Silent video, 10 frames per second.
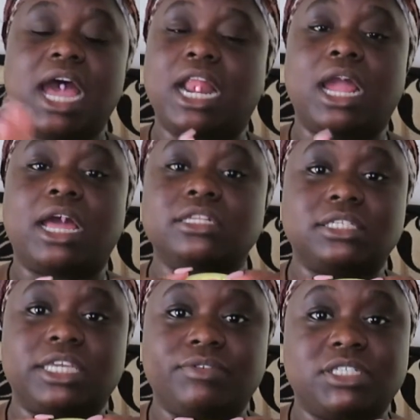And I've got
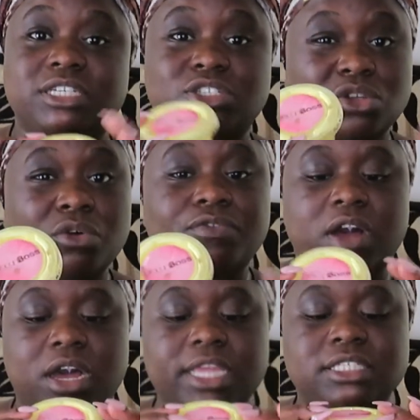to give it to you. So
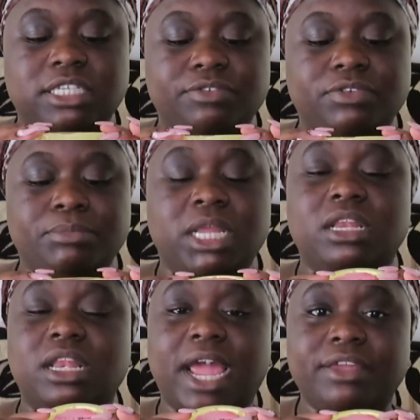far, it's giving me
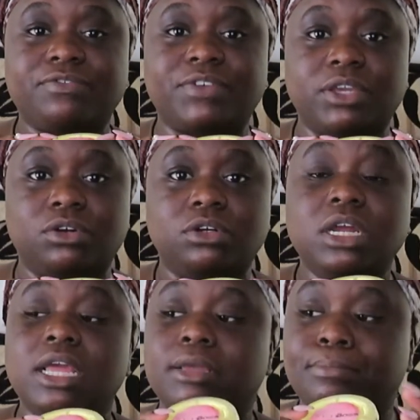a light feel,
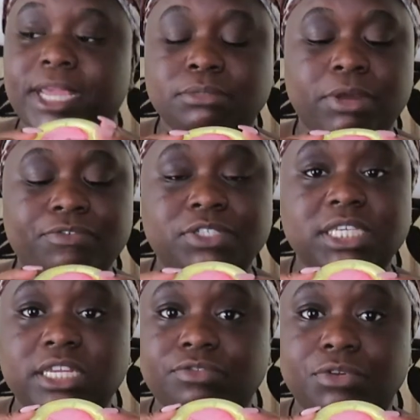makes my
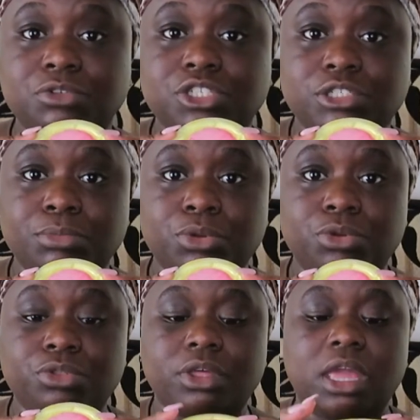skin feel smooth,